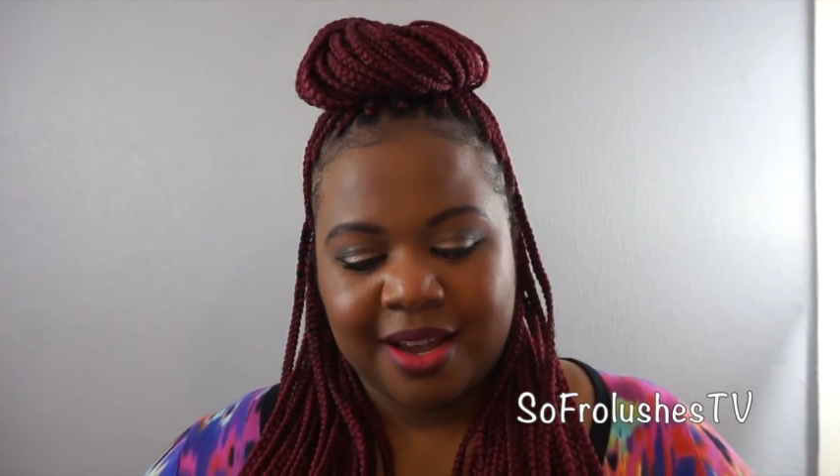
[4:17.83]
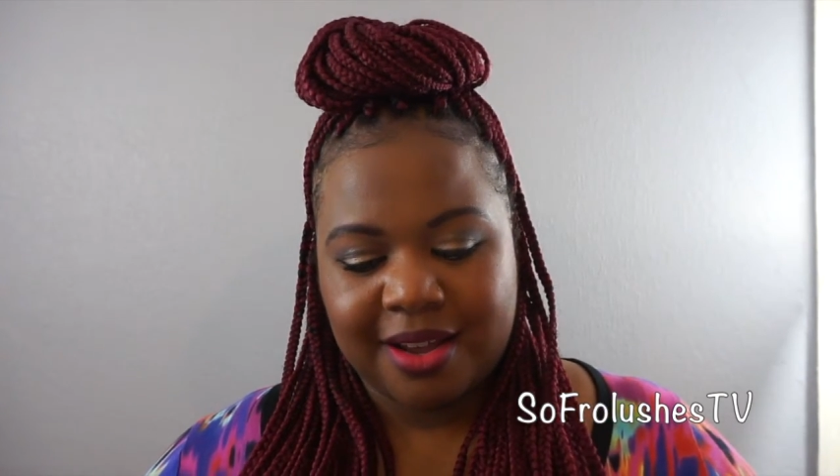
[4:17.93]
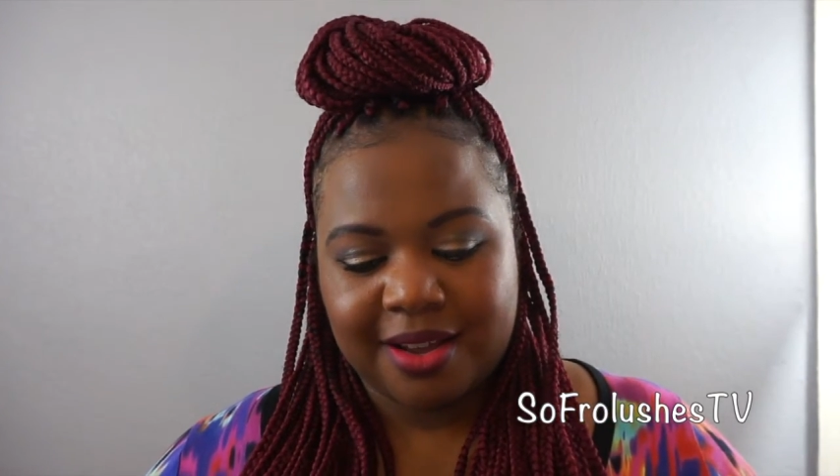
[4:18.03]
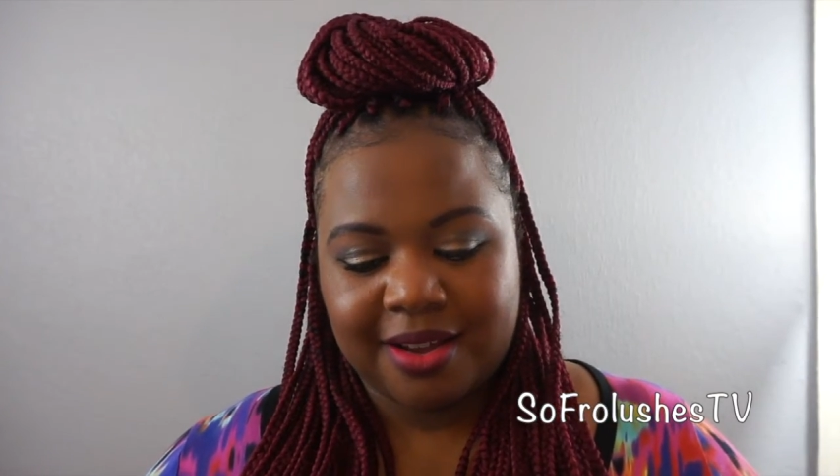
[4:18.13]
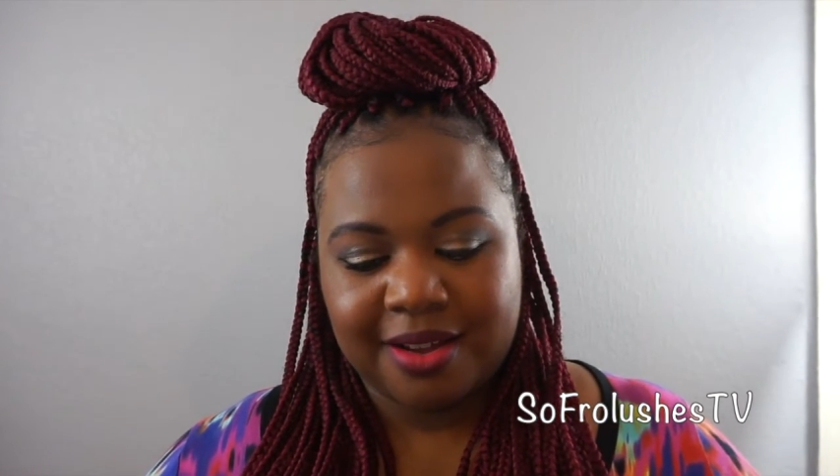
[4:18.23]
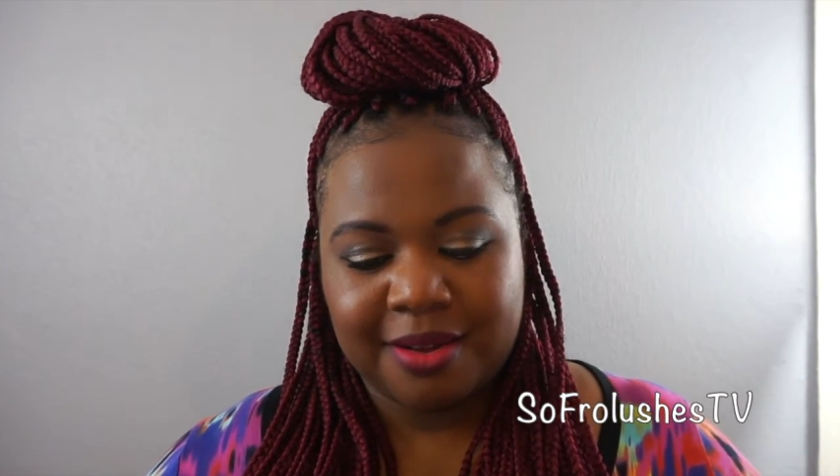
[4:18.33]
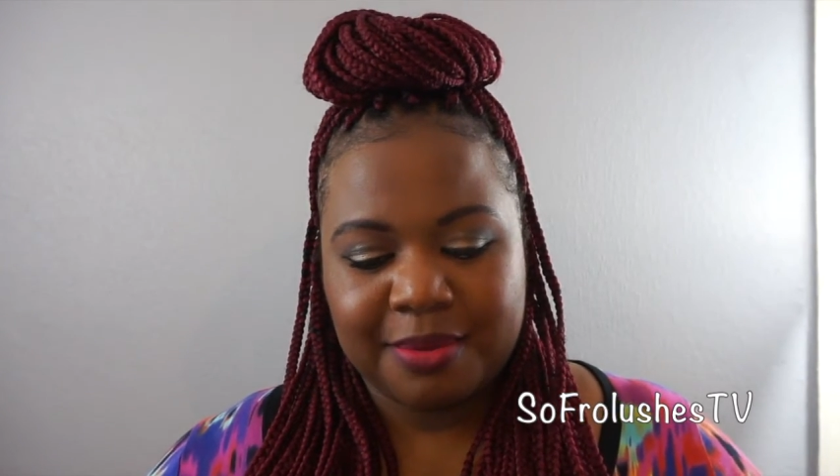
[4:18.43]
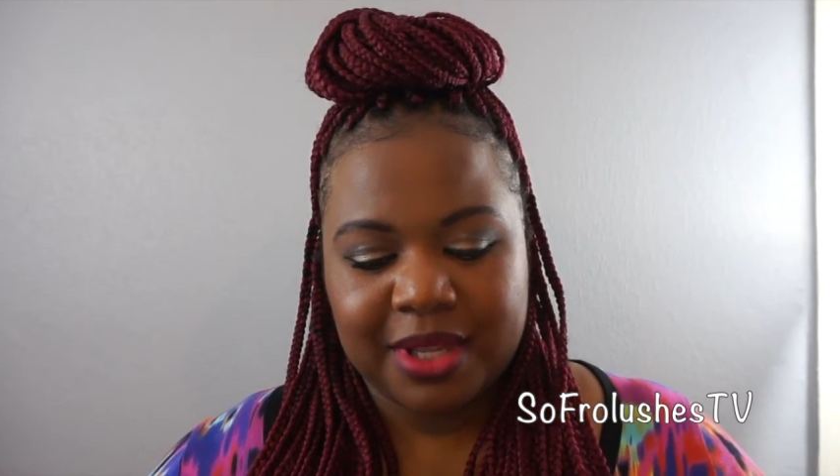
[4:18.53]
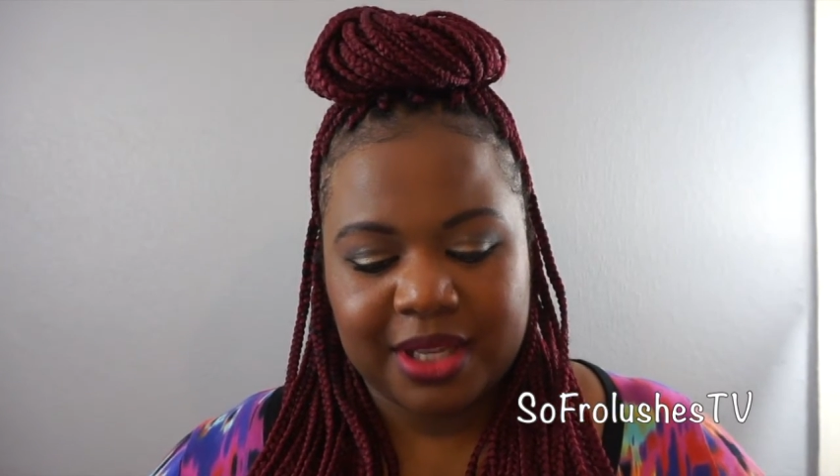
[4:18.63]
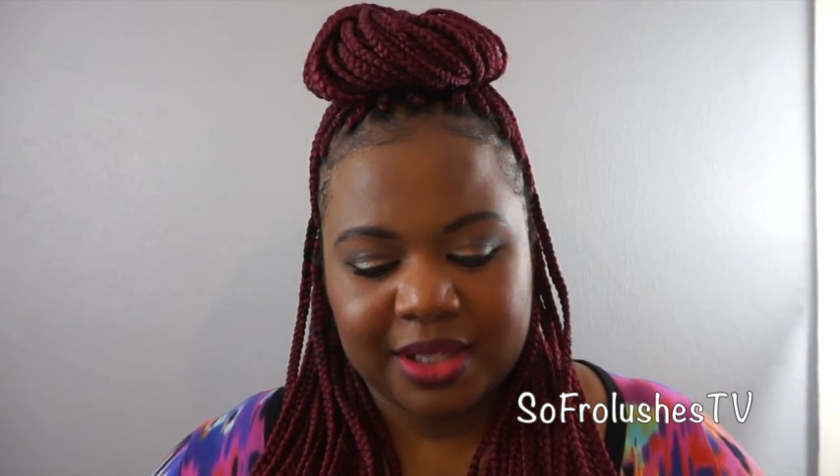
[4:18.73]

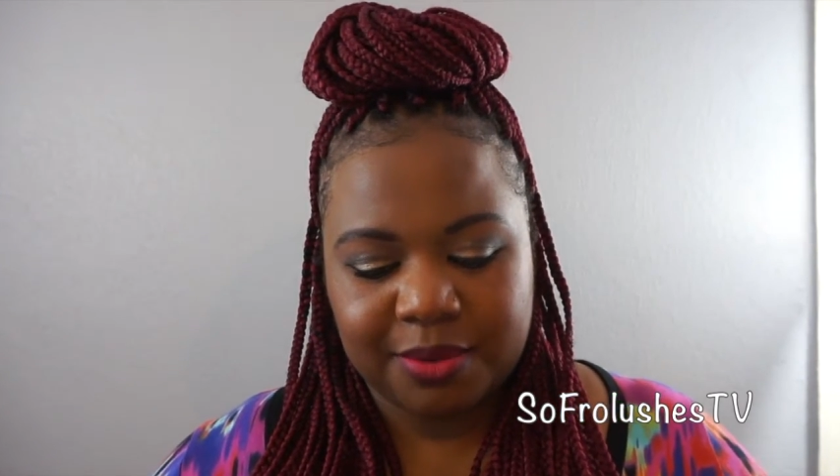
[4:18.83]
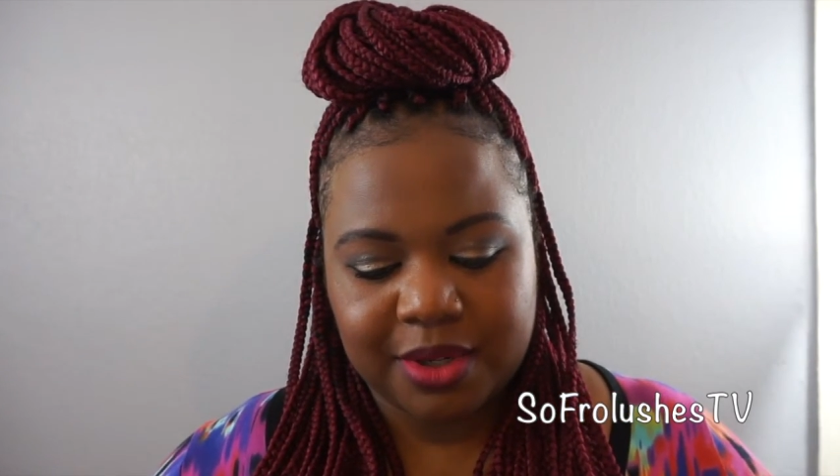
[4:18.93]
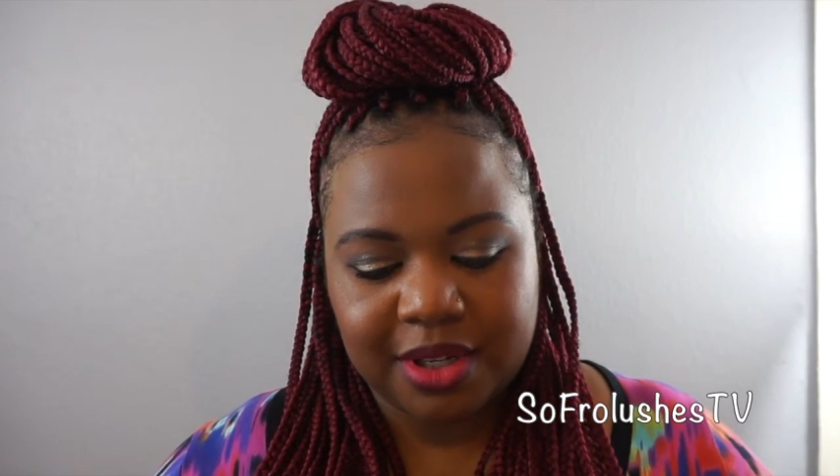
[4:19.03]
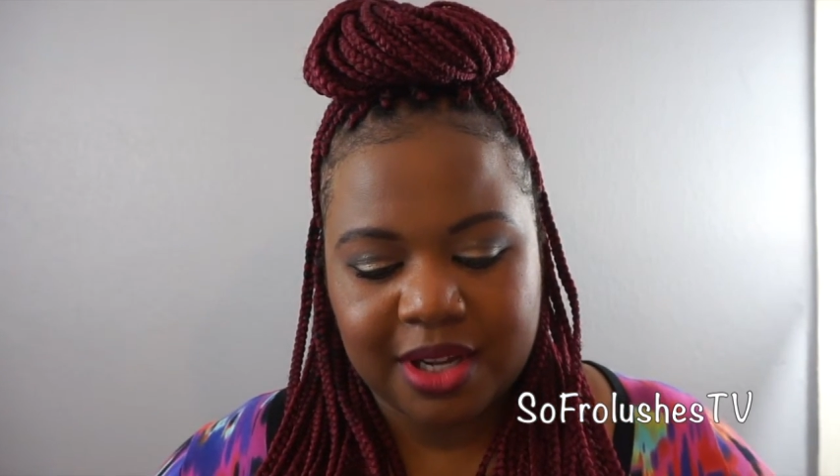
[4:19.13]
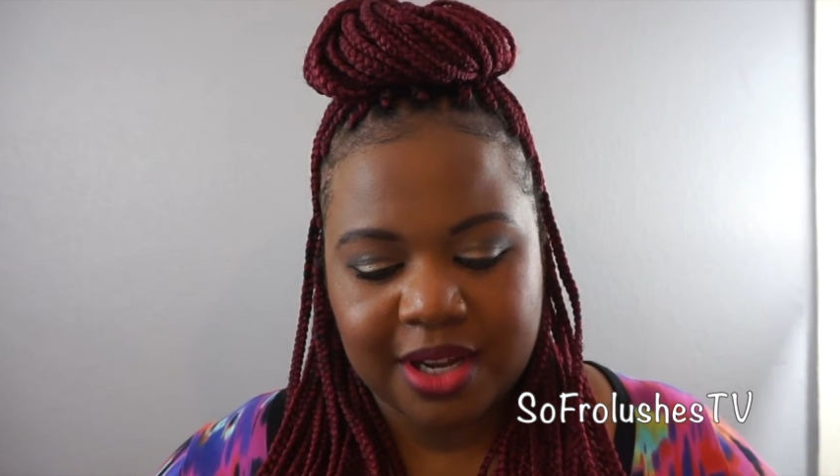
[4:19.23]
This one,